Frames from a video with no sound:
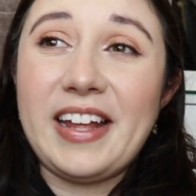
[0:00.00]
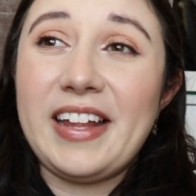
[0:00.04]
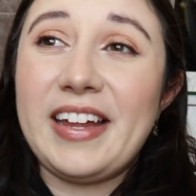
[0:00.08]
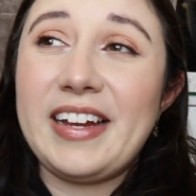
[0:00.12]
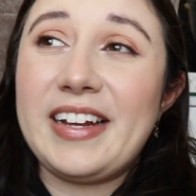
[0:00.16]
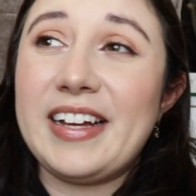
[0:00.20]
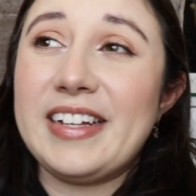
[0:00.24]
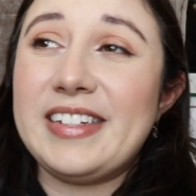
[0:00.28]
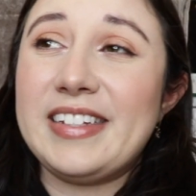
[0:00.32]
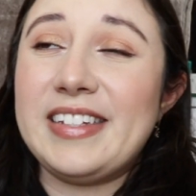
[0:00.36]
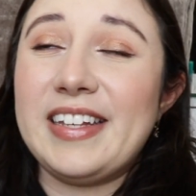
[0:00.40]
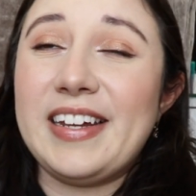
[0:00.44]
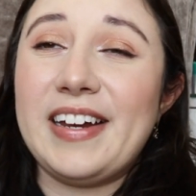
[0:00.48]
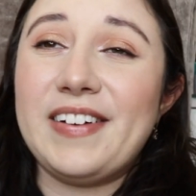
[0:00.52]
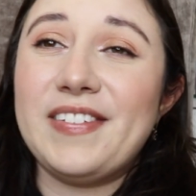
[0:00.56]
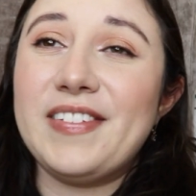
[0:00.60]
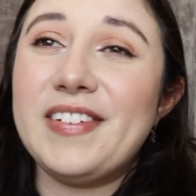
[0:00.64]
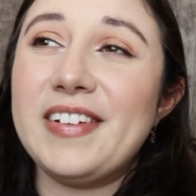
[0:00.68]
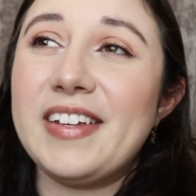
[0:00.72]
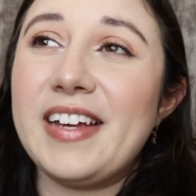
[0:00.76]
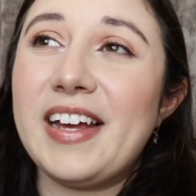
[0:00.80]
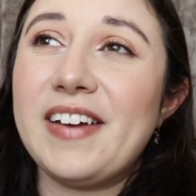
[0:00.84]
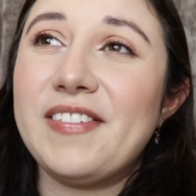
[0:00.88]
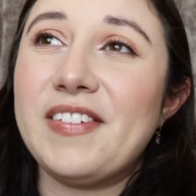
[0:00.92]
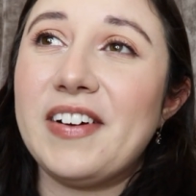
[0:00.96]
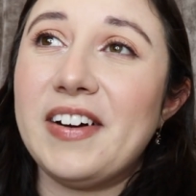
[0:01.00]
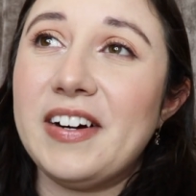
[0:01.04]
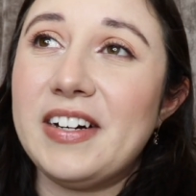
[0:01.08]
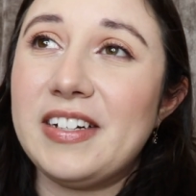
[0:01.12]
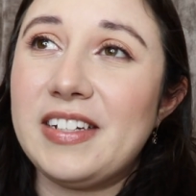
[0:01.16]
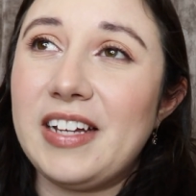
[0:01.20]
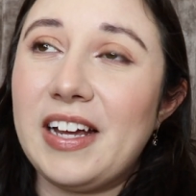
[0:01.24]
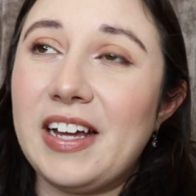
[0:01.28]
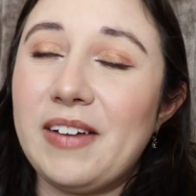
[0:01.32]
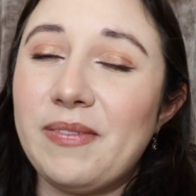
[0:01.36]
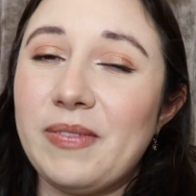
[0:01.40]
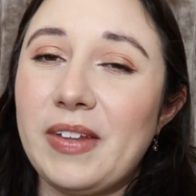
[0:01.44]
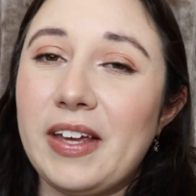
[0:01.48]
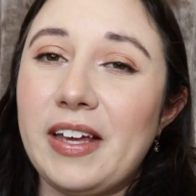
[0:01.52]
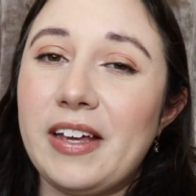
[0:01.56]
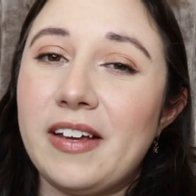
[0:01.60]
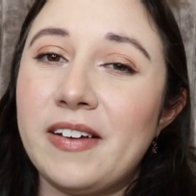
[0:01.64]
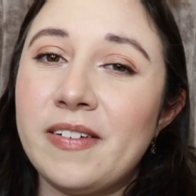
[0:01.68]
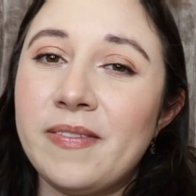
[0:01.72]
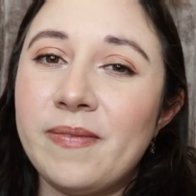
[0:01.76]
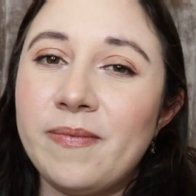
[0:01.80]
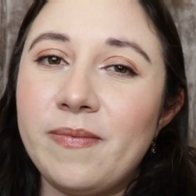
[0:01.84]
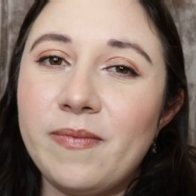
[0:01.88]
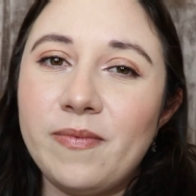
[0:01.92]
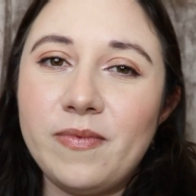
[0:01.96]
Like I said, I really have a hard time
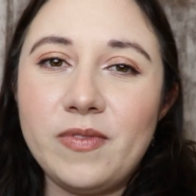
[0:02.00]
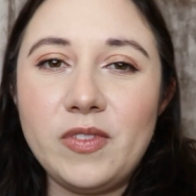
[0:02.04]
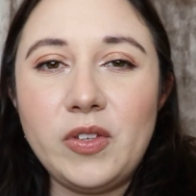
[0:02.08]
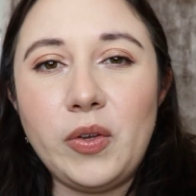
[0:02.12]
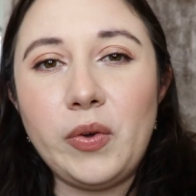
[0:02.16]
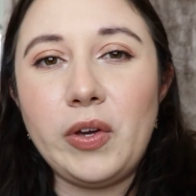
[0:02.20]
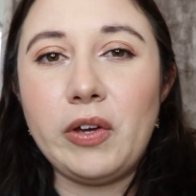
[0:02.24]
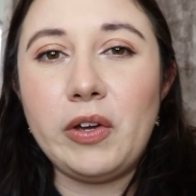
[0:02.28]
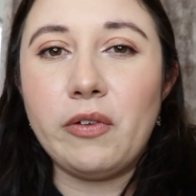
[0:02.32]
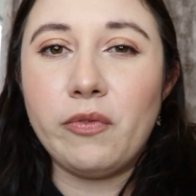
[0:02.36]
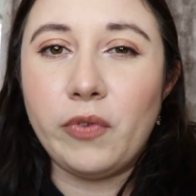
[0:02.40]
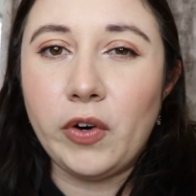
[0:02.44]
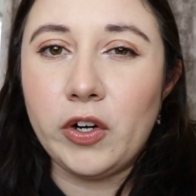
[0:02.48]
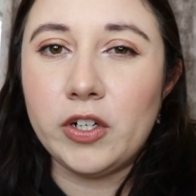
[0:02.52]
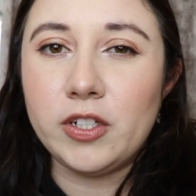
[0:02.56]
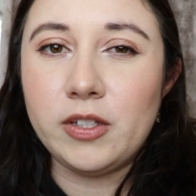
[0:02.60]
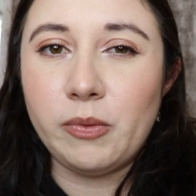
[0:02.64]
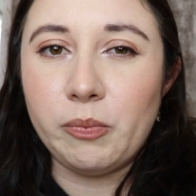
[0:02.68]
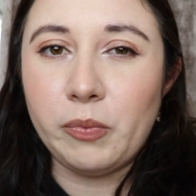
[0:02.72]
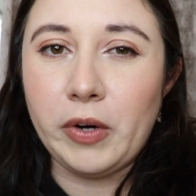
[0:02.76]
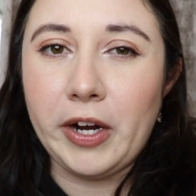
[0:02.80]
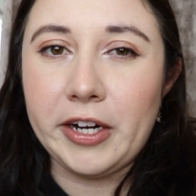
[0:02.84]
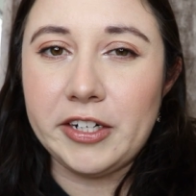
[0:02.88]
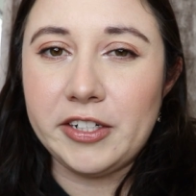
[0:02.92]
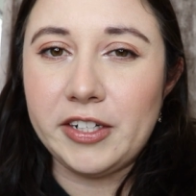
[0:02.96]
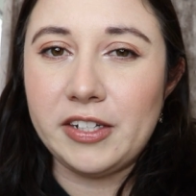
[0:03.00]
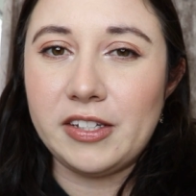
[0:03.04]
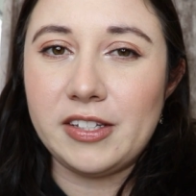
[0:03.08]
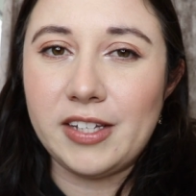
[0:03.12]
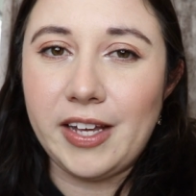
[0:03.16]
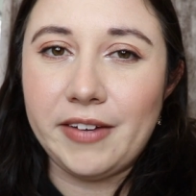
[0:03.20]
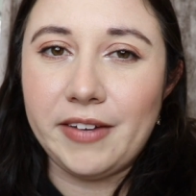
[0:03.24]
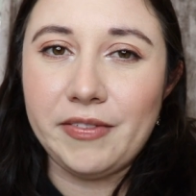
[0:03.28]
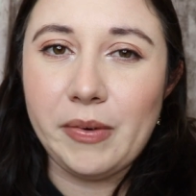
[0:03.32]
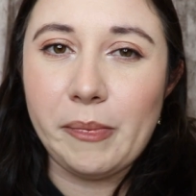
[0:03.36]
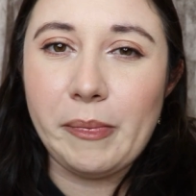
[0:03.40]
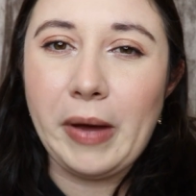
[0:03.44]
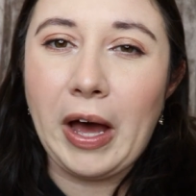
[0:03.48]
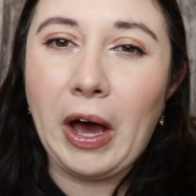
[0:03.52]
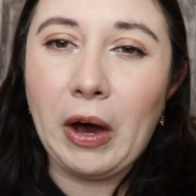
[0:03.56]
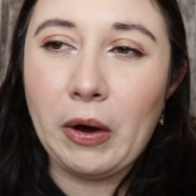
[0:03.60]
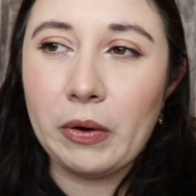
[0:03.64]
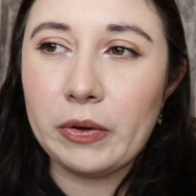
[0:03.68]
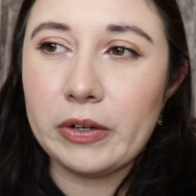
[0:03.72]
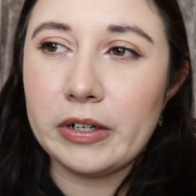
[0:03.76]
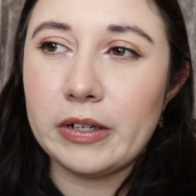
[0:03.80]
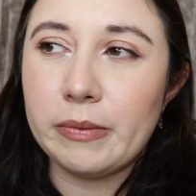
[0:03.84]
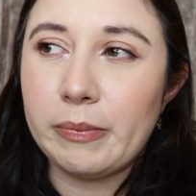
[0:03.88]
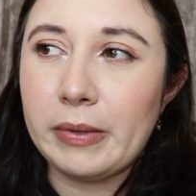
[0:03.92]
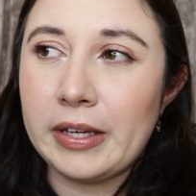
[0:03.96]
doing first impressions of a
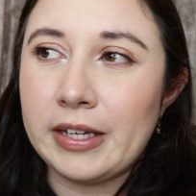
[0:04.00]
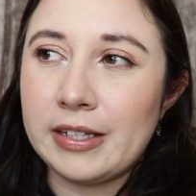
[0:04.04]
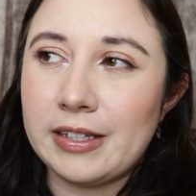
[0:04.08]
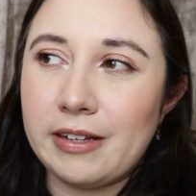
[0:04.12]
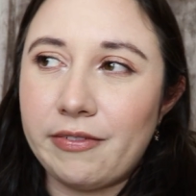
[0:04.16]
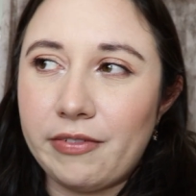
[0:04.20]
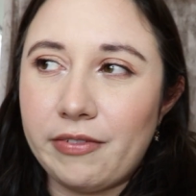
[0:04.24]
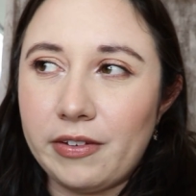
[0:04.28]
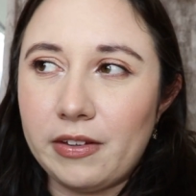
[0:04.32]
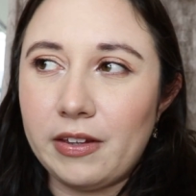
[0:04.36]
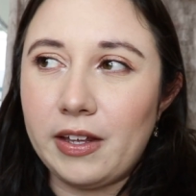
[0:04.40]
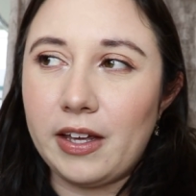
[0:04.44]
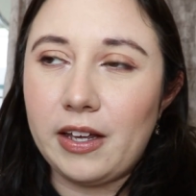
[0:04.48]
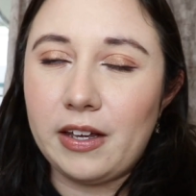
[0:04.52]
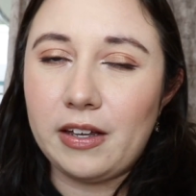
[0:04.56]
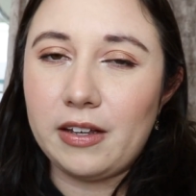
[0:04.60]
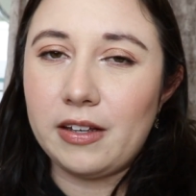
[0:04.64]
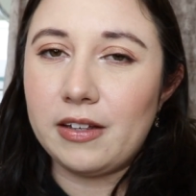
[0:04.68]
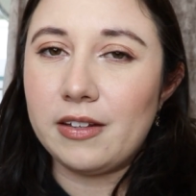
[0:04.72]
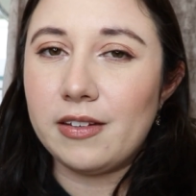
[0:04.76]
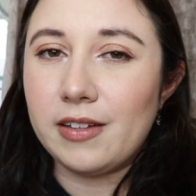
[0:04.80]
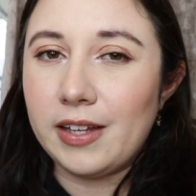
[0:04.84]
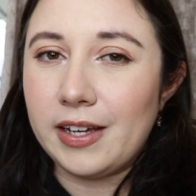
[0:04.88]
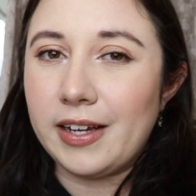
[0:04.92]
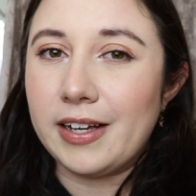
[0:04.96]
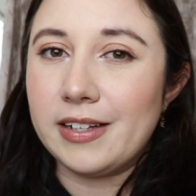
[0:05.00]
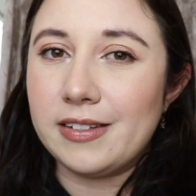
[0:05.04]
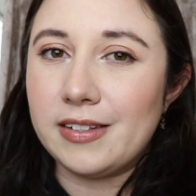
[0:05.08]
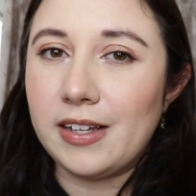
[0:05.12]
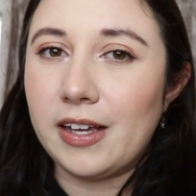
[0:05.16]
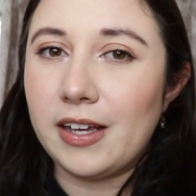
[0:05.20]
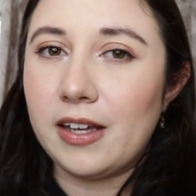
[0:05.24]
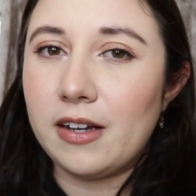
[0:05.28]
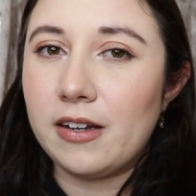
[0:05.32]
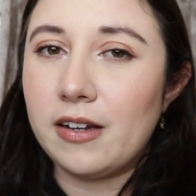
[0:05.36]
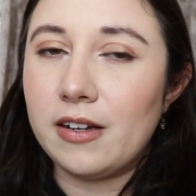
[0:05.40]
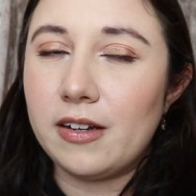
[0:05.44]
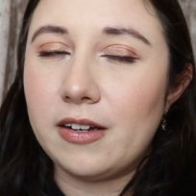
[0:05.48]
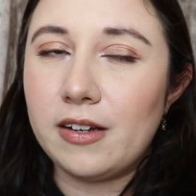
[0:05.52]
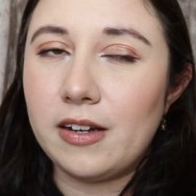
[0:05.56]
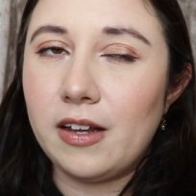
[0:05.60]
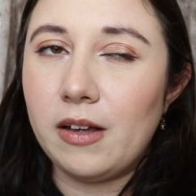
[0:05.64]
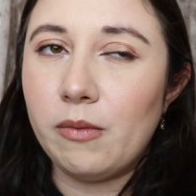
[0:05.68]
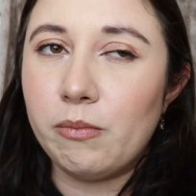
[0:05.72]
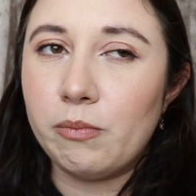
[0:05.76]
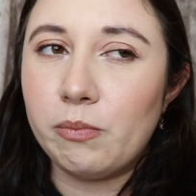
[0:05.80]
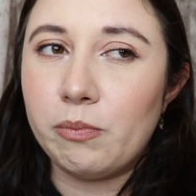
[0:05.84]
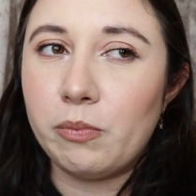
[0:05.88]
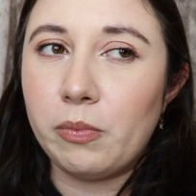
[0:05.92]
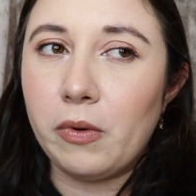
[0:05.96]
powder because I feel like I said,
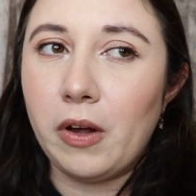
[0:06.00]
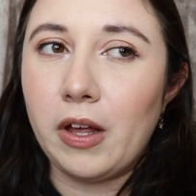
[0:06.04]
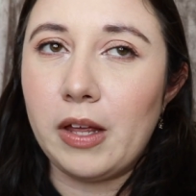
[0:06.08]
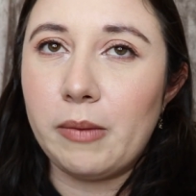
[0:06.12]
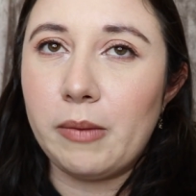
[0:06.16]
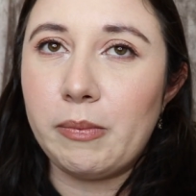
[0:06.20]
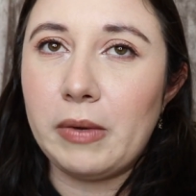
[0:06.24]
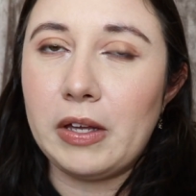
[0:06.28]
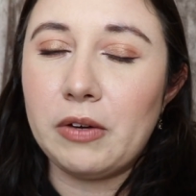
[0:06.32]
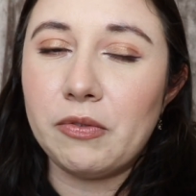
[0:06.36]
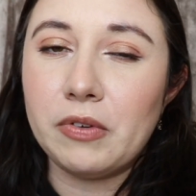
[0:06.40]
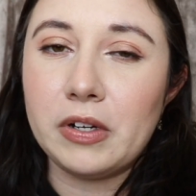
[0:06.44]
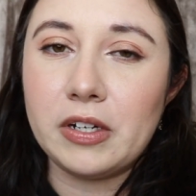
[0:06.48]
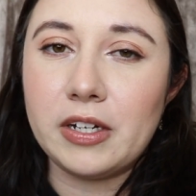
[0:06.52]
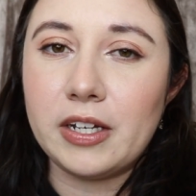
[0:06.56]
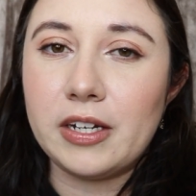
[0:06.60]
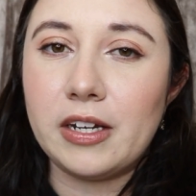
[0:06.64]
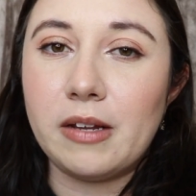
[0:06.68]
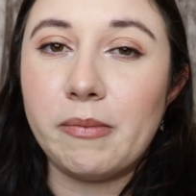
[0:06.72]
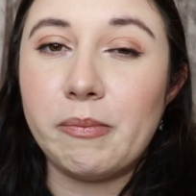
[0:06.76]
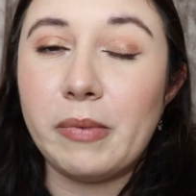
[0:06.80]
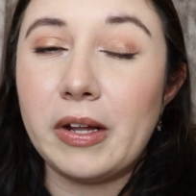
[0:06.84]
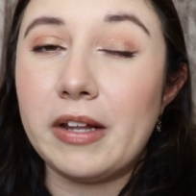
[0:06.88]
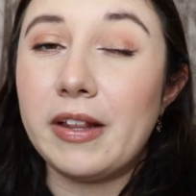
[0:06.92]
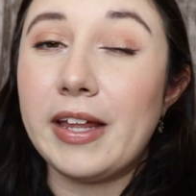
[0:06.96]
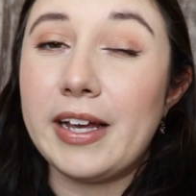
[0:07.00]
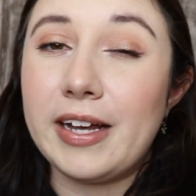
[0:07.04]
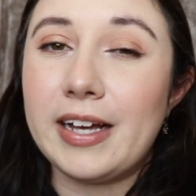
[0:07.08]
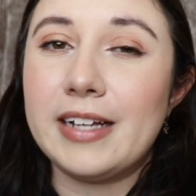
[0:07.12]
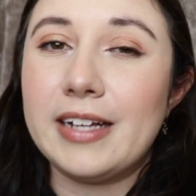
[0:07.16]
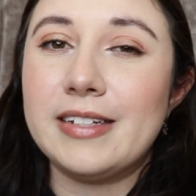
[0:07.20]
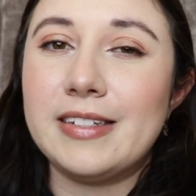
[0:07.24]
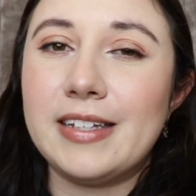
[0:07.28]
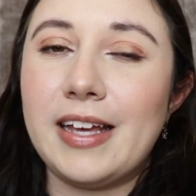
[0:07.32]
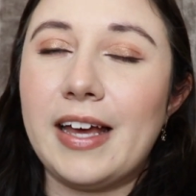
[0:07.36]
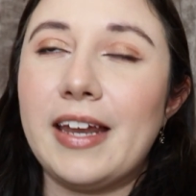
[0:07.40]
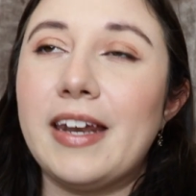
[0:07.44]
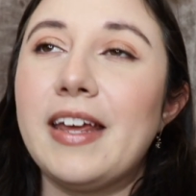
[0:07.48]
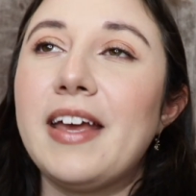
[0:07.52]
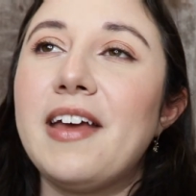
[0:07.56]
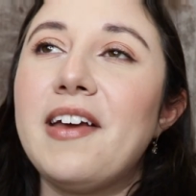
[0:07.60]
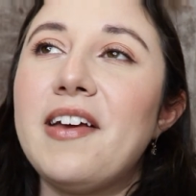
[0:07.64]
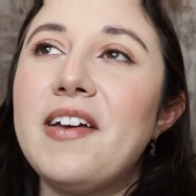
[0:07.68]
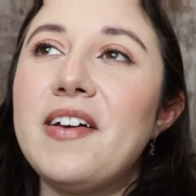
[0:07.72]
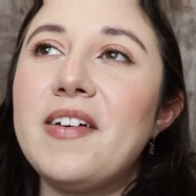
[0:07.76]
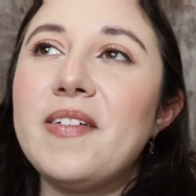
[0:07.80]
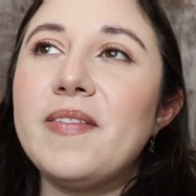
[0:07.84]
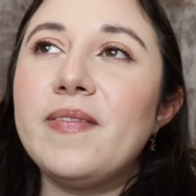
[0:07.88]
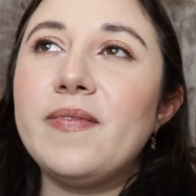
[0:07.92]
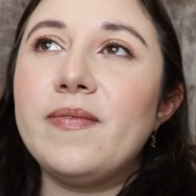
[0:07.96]
I'm probably being redundant, but like I said,
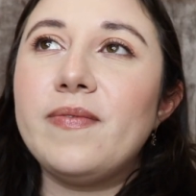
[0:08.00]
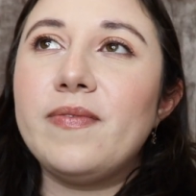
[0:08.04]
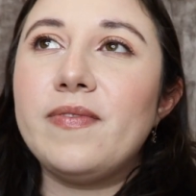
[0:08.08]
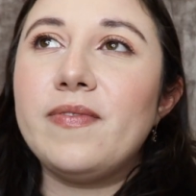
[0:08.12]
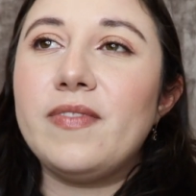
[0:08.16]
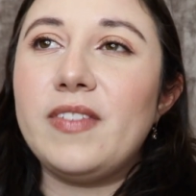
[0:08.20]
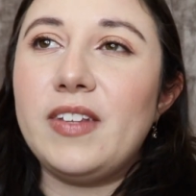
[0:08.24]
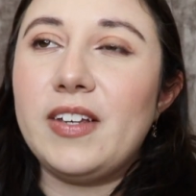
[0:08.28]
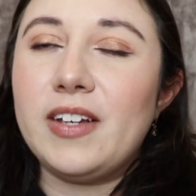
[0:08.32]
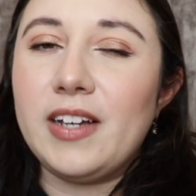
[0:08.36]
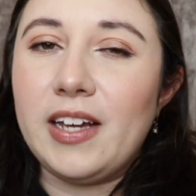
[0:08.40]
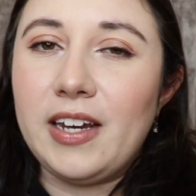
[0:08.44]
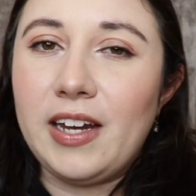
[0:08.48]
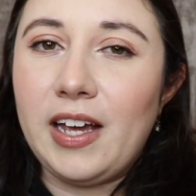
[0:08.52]
you kind